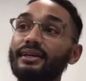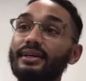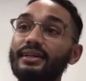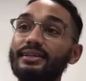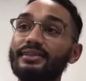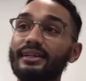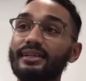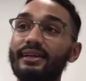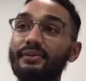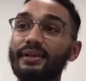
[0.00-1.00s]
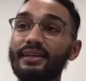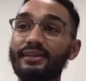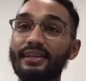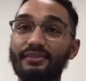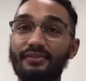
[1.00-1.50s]
he said that when he
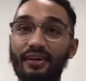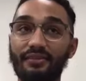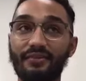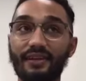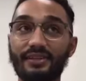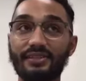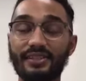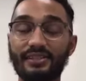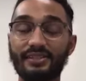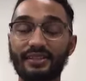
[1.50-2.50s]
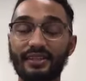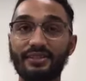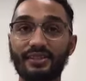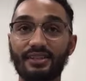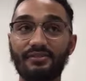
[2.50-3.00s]
thinks of gun violence, he just
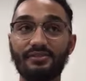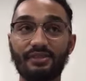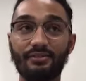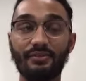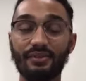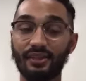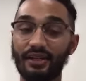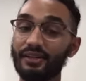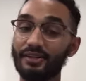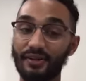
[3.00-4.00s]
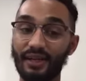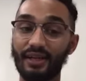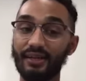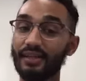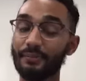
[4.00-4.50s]
thinks of someone with a gun in their
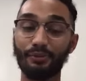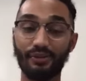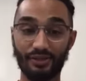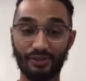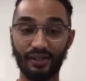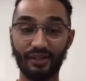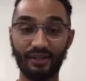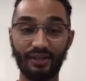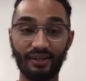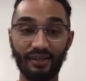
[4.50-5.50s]
hand, like pulling the trigger.